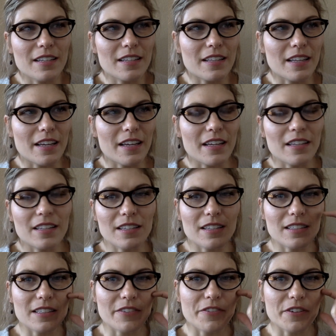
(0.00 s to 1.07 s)

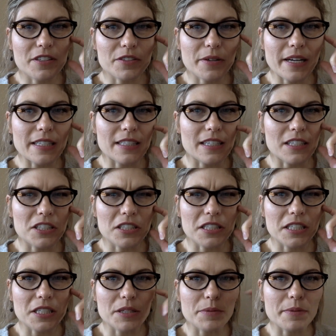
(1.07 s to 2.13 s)
the different
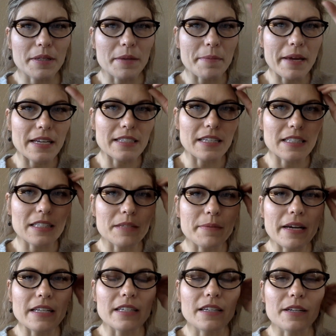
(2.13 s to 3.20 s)
translations didn't really make sense to me.
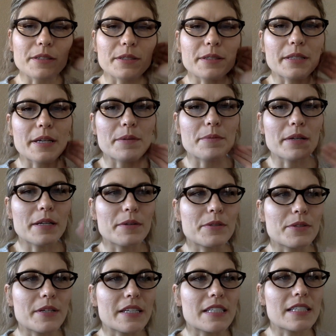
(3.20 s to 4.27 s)
I didn't understand what he was
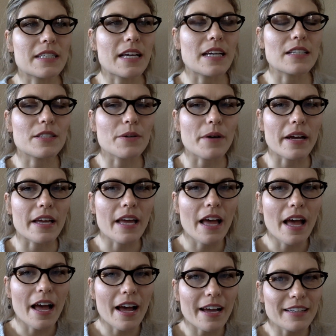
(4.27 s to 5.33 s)
trying to say, so I
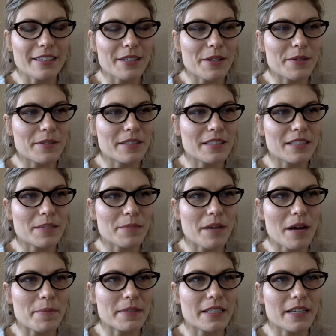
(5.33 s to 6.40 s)
had to go into some
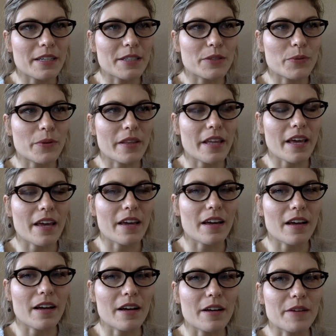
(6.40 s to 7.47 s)
commentaries where they
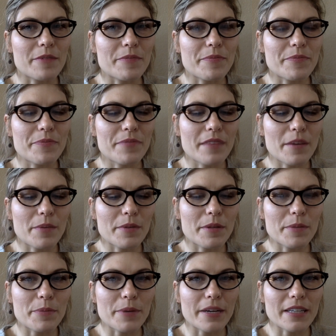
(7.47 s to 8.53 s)
really
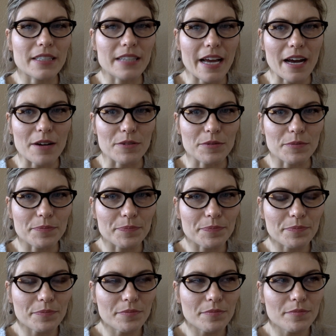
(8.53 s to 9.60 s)
break down
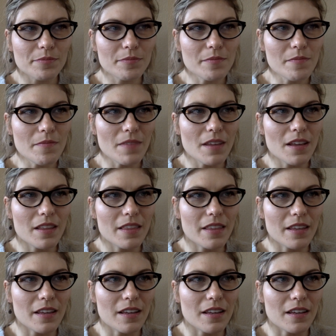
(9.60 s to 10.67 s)

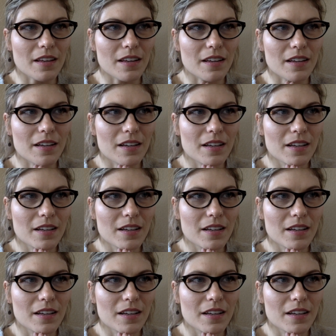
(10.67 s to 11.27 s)
the